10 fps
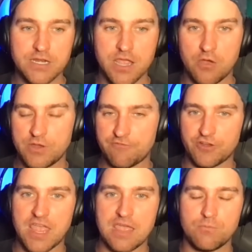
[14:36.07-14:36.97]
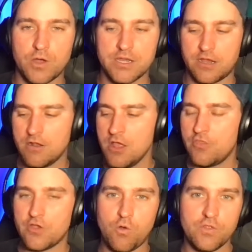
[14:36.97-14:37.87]
He's ready to go here for game one.
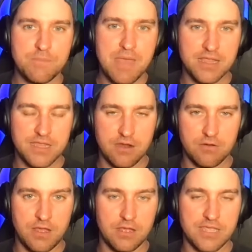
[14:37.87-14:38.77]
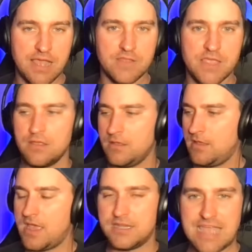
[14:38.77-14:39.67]
Here, they're holding back uh,
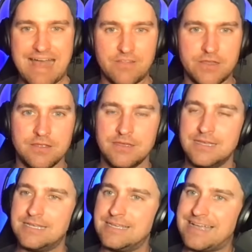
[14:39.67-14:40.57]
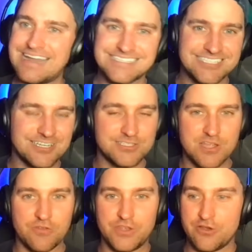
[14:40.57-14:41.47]
Kelly and Gallen. Kind of
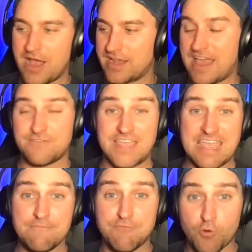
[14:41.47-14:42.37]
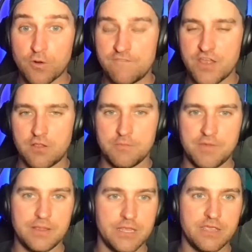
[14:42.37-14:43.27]
sucks though that you're not going to have game four
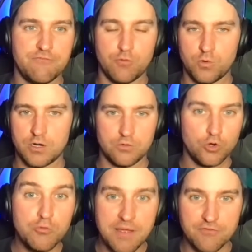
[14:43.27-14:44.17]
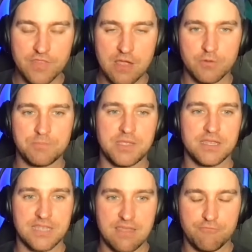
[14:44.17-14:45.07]
availability for whomever that would
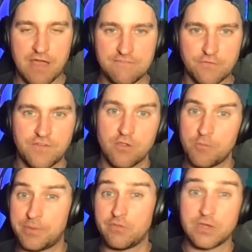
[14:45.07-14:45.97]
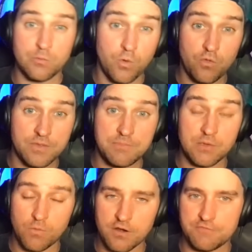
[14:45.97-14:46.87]
be, and game five availability will only
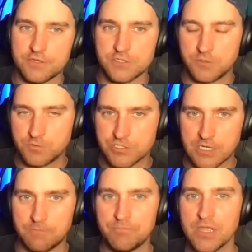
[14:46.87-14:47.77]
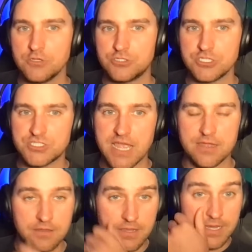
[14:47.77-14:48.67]
be one of the two. So just
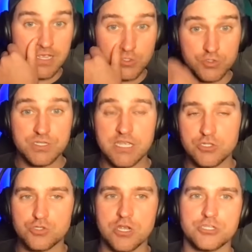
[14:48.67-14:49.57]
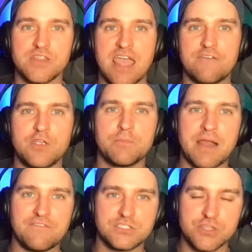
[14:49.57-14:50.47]
saying, an interesting construction they have here,
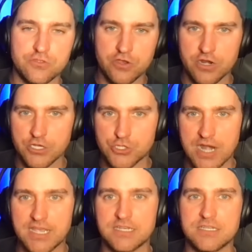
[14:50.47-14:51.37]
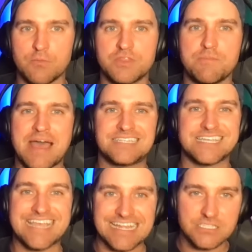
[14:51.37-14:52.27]
but obviously they're going to try to get done with the bats
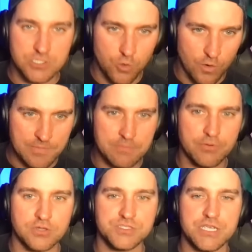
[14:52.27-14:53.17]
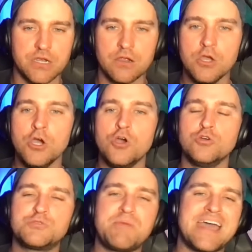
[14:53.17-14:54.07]
against a Corbin Burnes here,
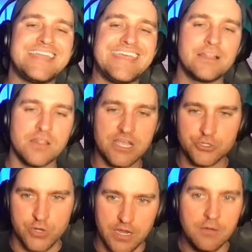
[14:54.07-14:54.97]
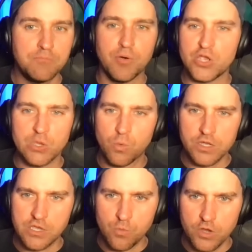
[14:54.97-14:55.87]
who's been electric. Boogie,
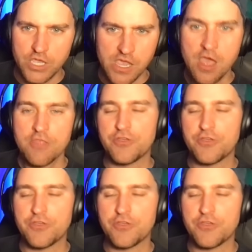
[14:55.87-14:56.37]
woogie, woogie.